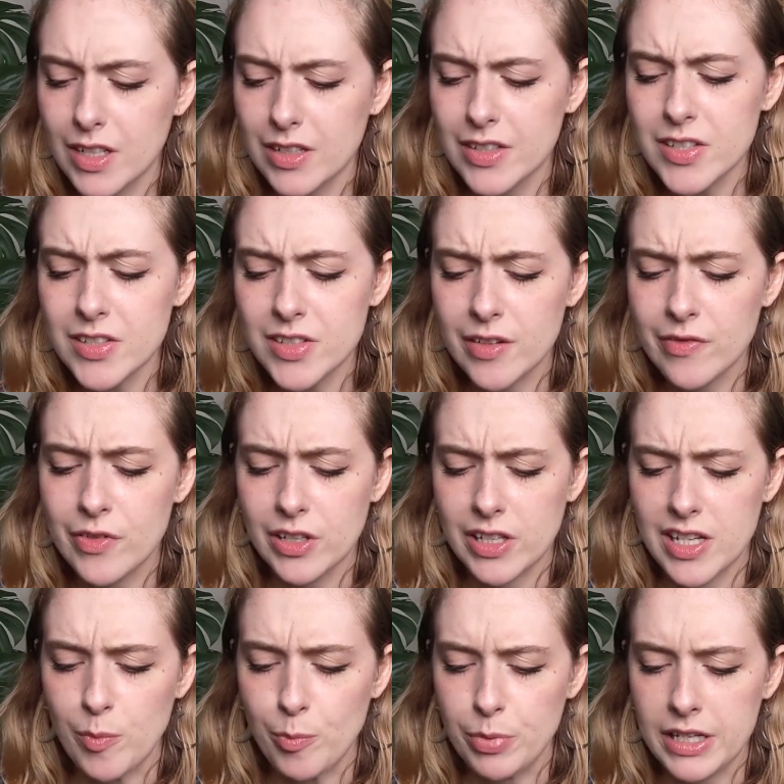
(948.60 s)
This is
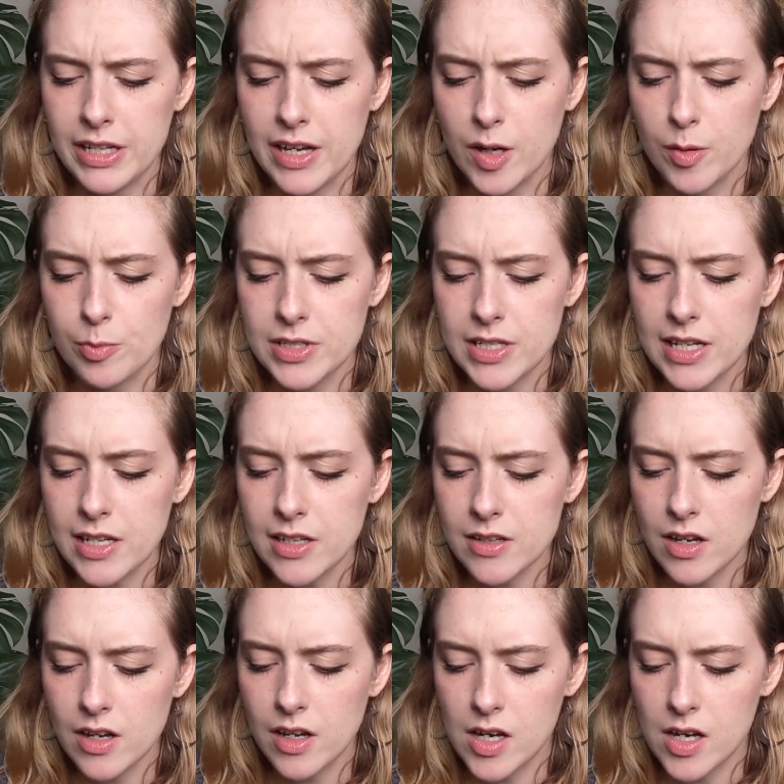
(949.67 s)
definitely a big update.